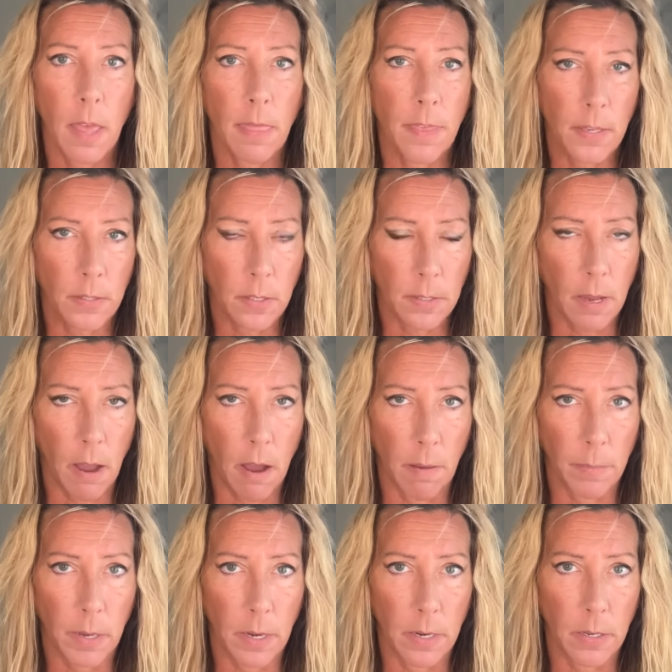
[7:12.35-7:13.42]
This is how
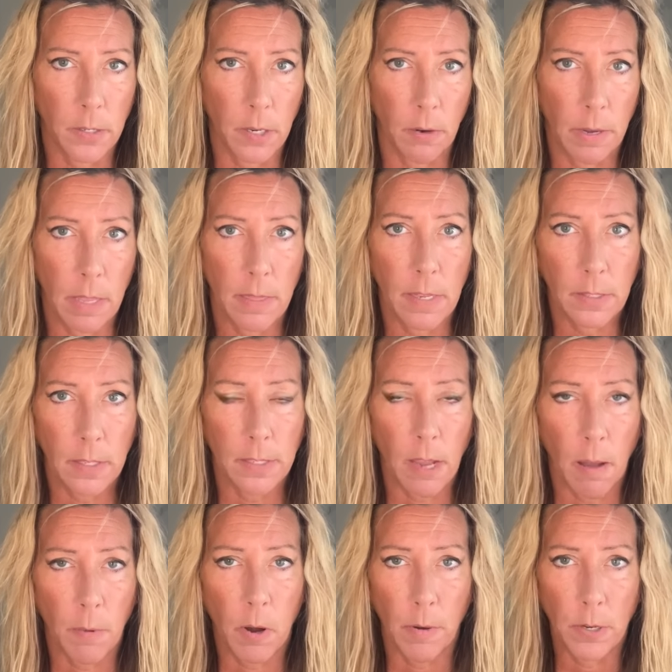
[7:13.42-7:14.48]
I'm going to do it. This is how
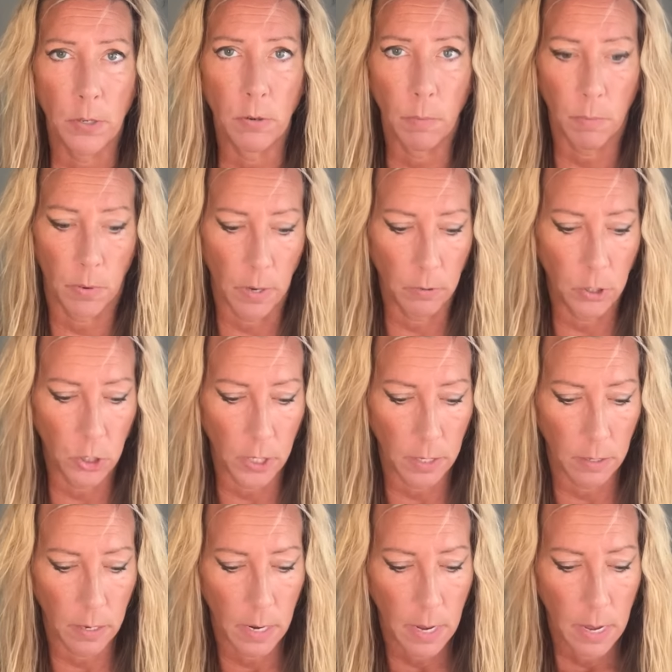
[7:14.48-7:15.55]
I'm going to approach it.